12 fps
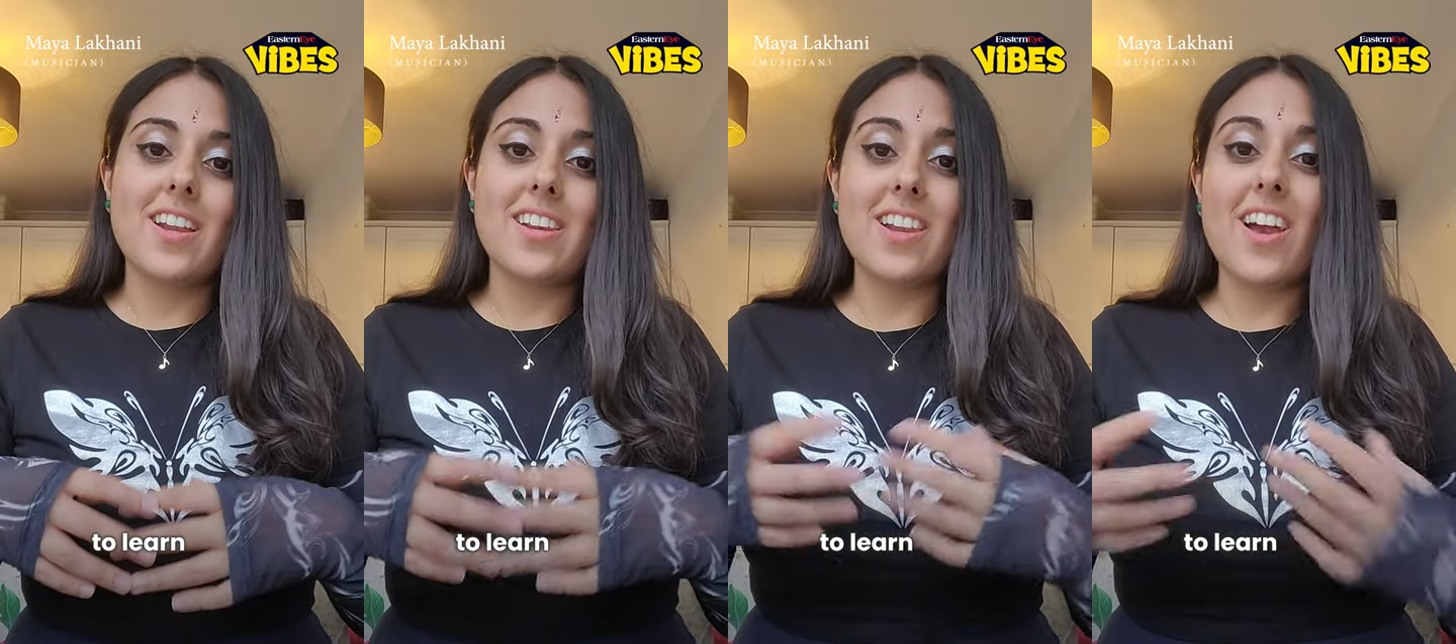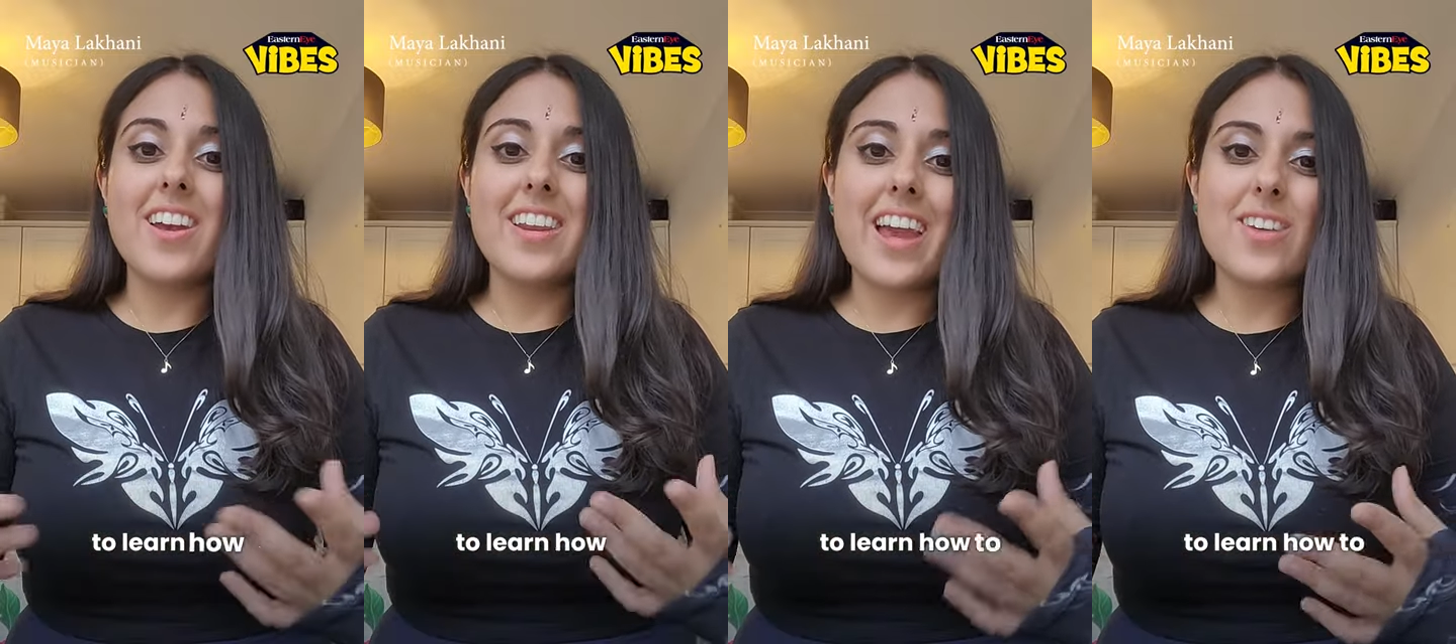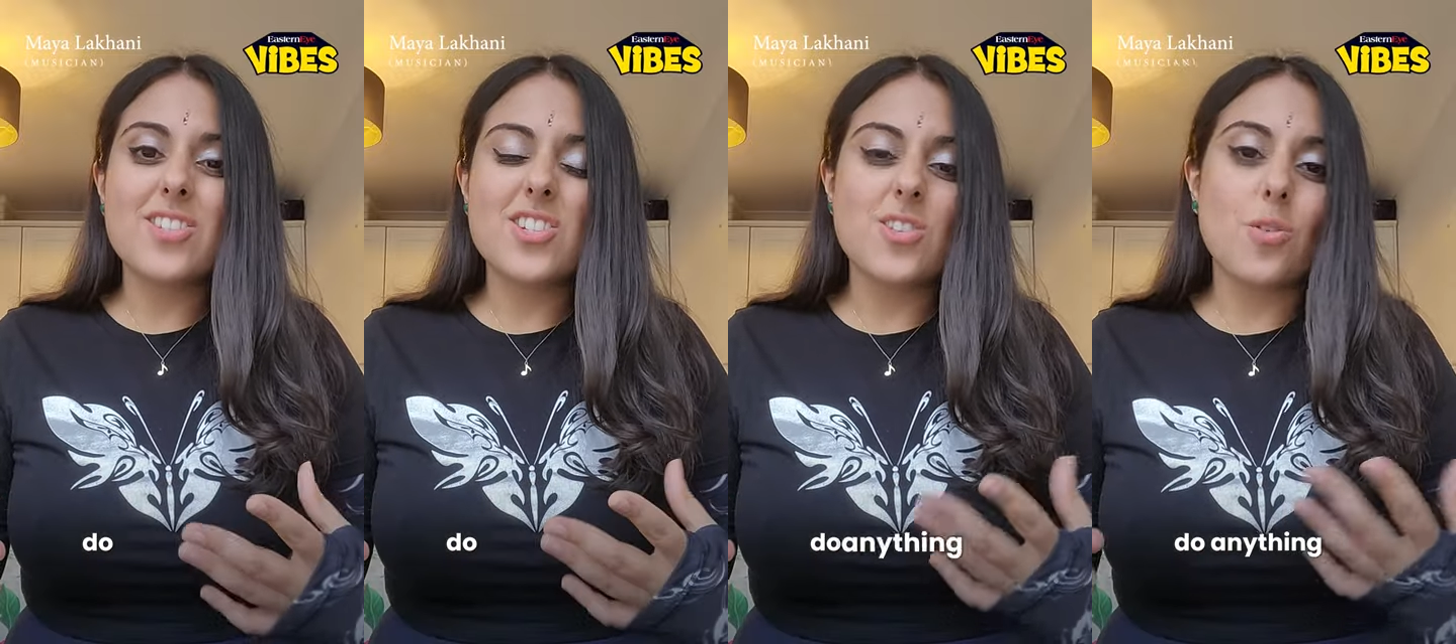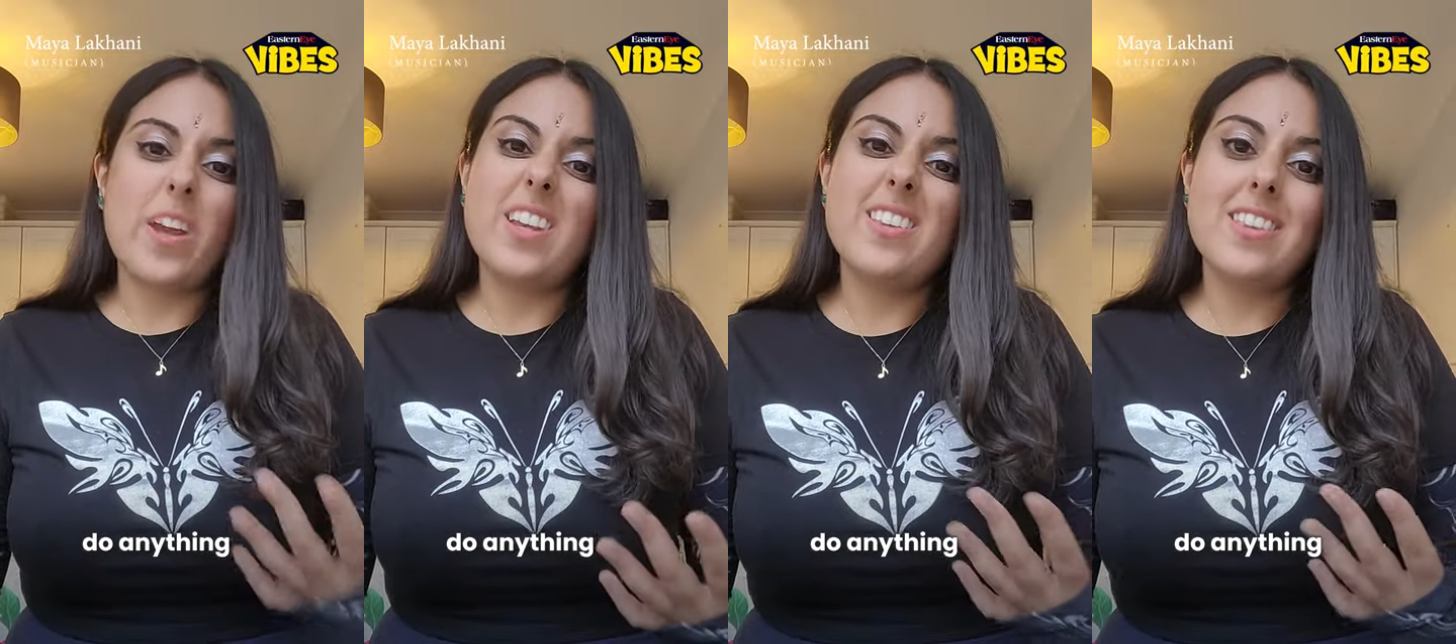learn how to do
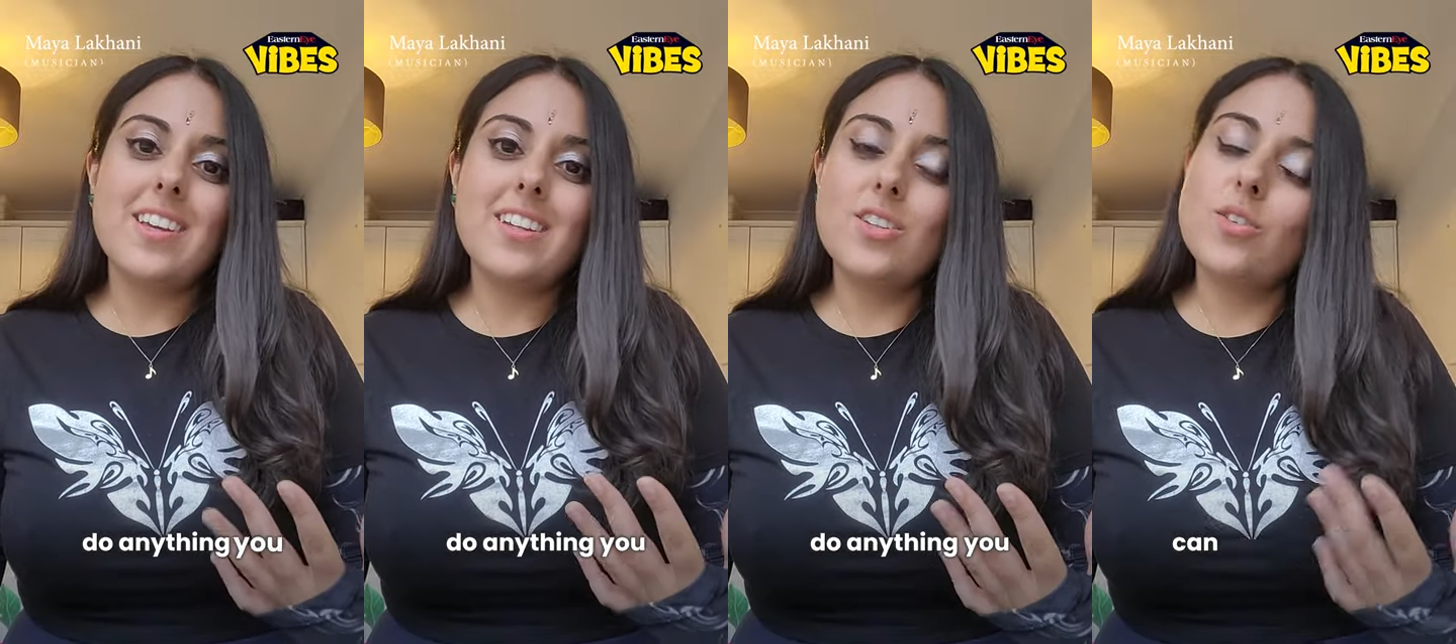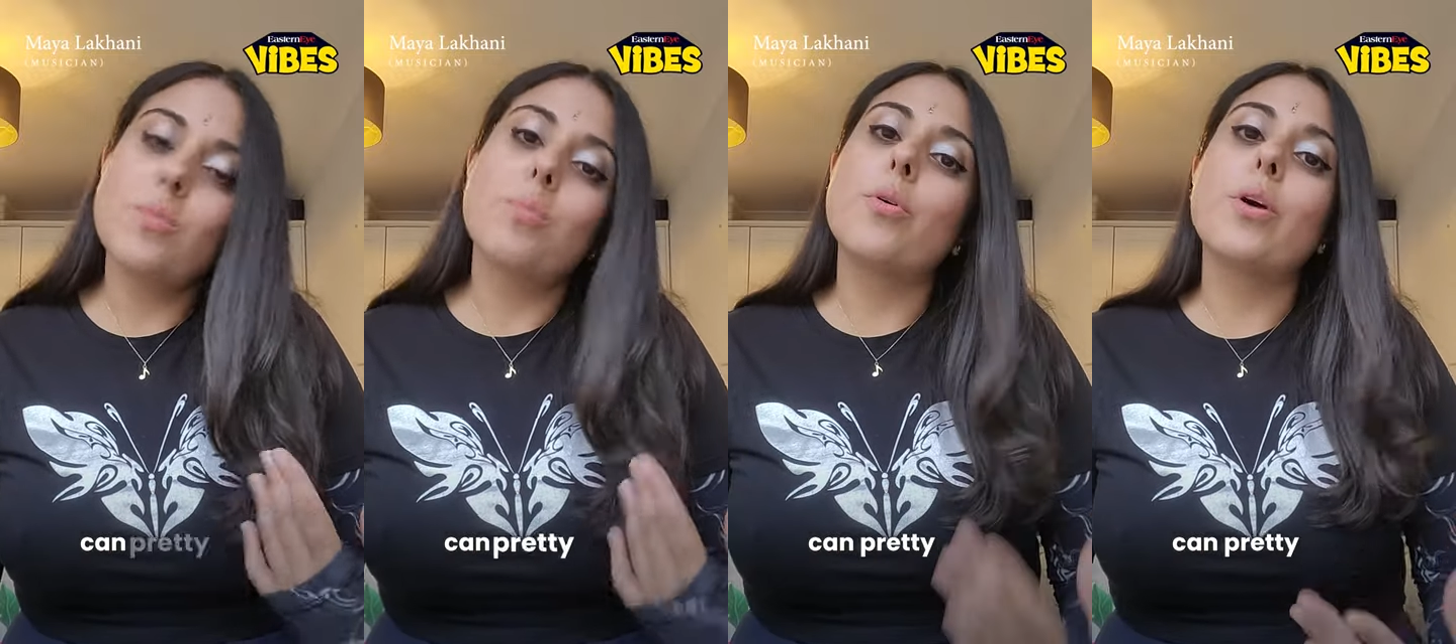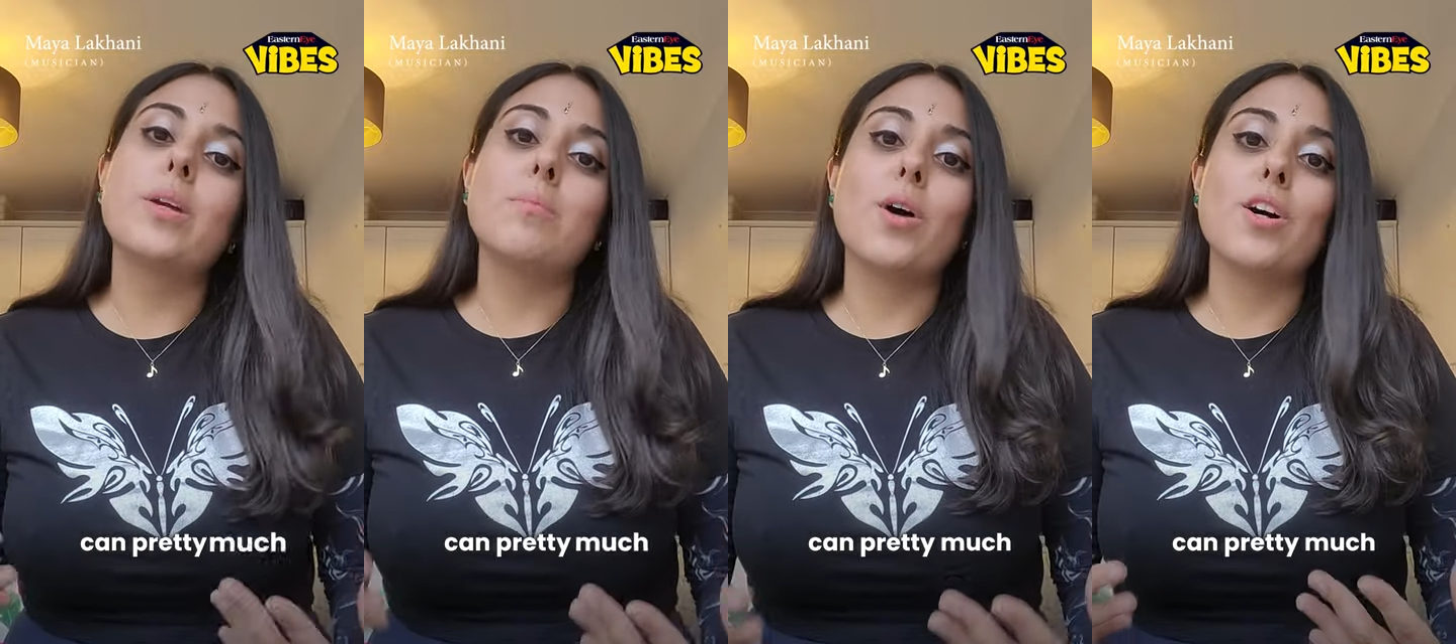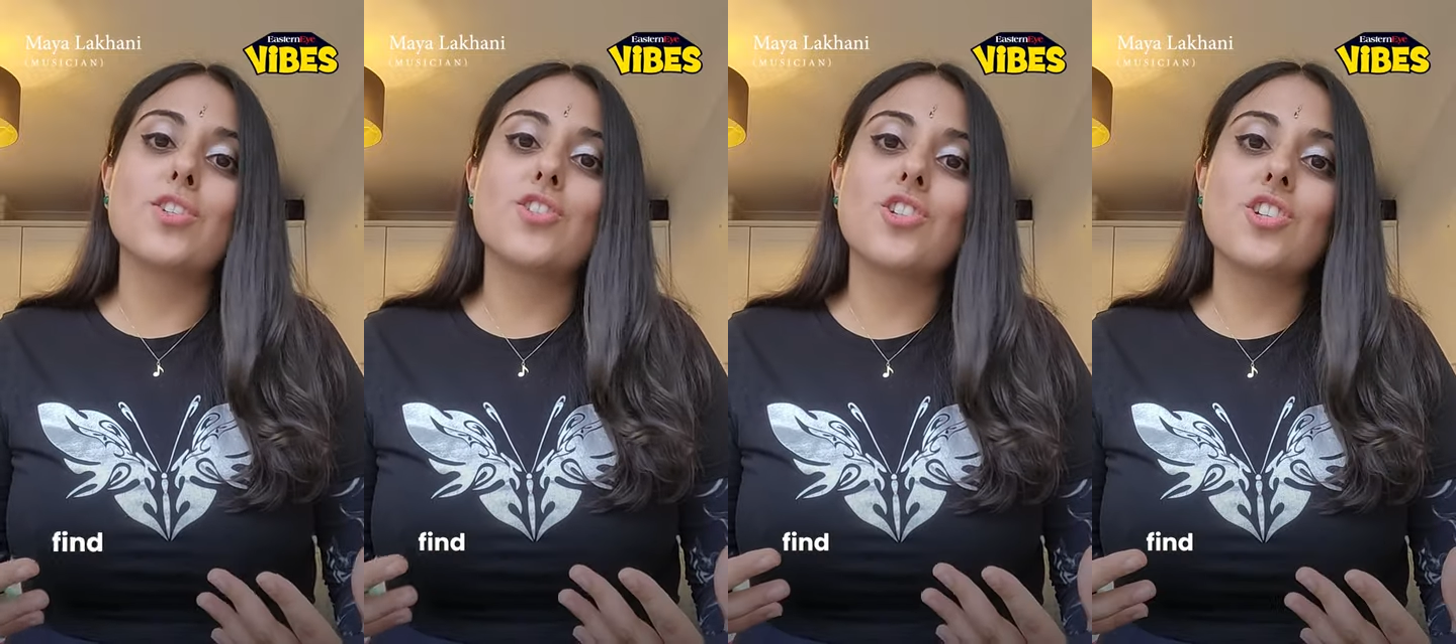anything, you can pretty
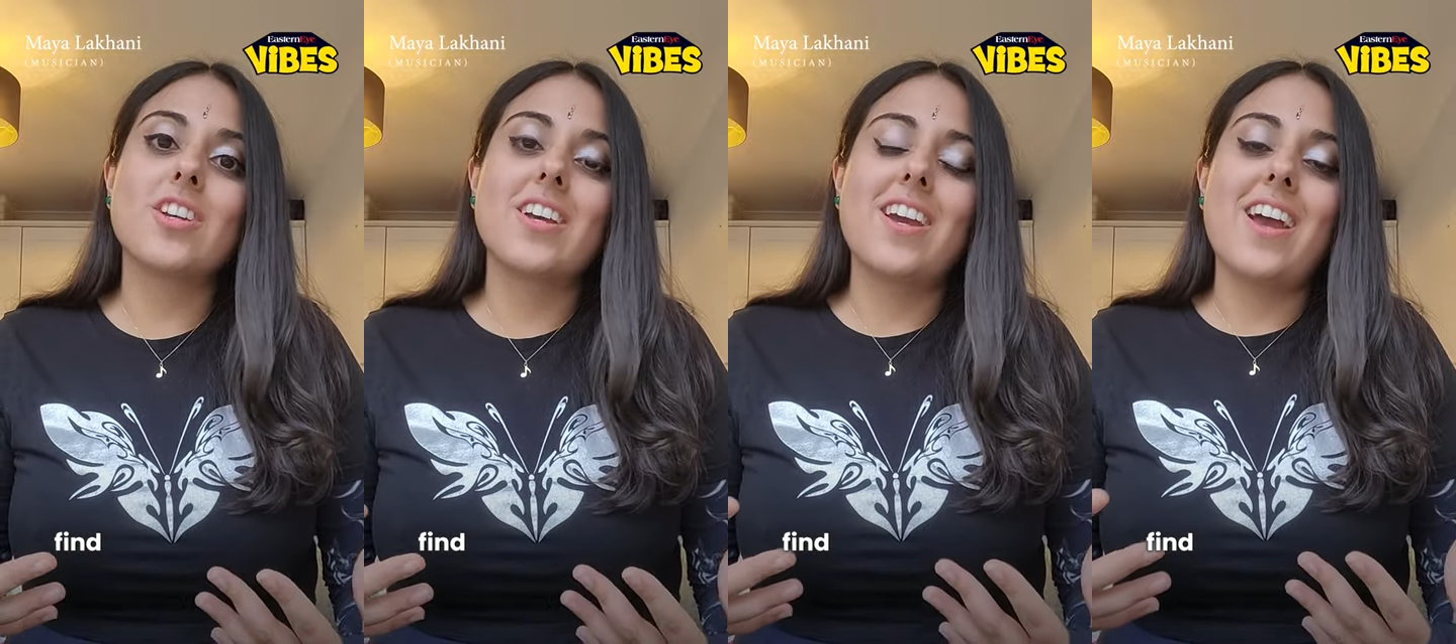much